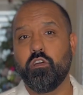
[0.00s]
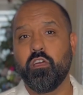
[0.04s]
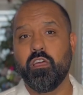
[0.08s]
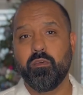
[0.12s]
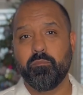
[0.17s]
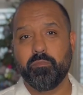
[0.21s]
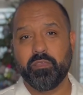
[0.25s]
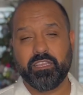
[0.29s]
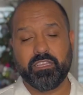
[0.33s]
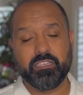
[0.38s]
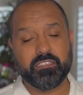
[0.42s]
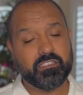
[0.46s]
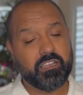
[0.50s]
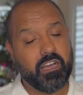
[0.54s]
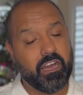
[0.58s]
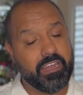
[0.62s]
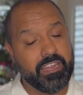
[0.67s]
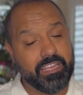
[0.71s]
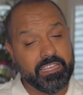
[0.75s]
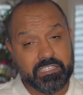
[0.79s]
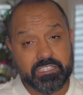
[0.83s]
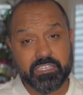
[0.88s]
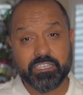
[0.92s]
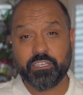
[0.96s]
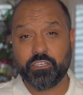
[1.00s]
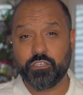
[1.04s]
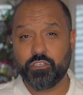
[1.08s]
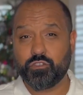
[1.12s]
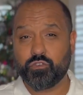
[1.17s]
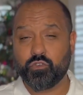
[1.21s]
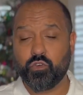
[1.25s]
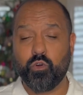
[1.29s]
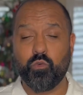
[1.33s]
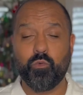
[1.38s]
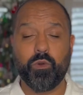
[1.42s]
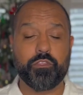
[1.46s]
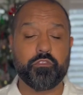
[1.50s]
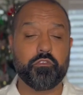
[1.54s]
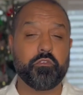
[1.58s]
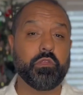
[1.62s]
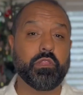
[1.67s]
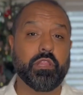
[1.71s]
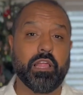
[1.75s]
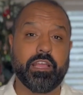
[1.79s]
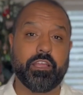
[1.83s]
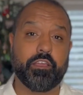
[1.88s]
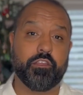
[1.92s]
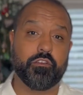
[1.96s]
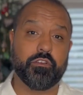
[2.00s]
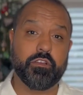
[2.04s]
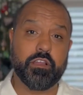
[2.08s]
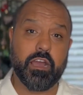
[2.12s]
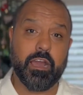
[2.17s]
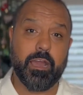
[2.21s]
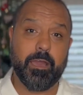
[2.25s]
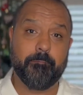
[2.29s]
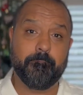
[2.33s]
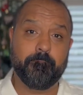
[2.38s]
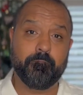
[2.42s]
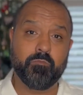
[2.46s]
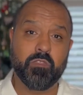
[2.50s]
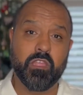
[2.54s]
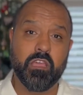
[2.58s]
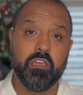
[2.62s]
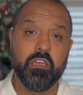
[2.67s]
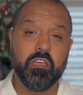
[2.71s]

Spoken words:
because God is in control whether you like it or not.